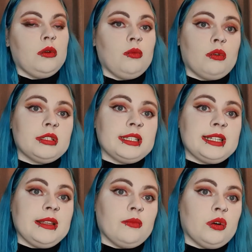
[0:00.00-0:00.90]
once it's
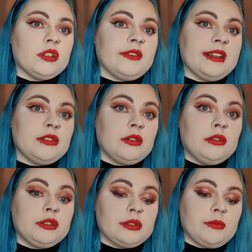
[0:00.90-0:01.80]
in water, it
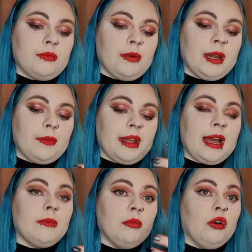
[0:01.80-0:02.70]
does really bring
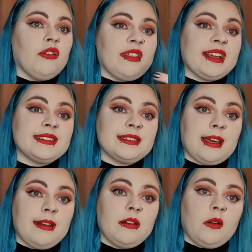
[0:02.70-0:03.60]
out more of that
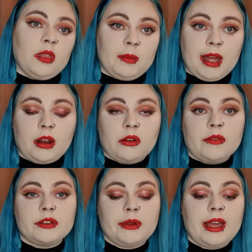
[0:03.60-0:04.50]
scent of the
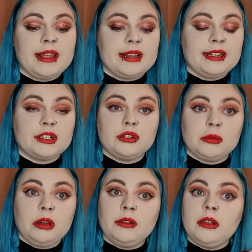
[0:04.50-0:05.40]
blackcurrant to it. It is another
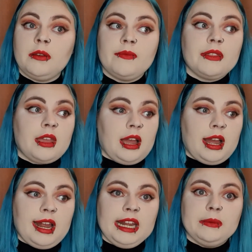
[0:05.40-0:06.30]
one I
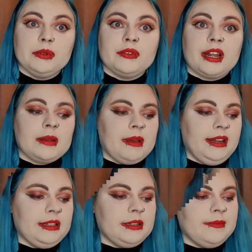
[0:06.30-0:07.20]
highly would
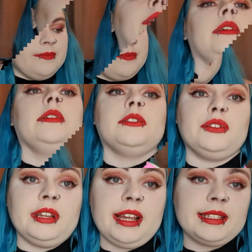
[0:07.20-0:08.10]
recommend. So
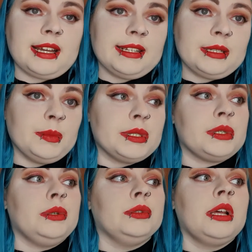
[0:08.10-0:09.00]
the next item is
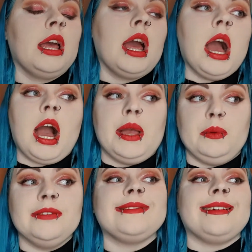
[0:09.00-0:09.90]
called I
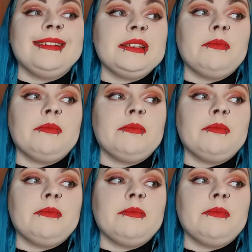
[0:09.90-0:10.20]
Want to Hit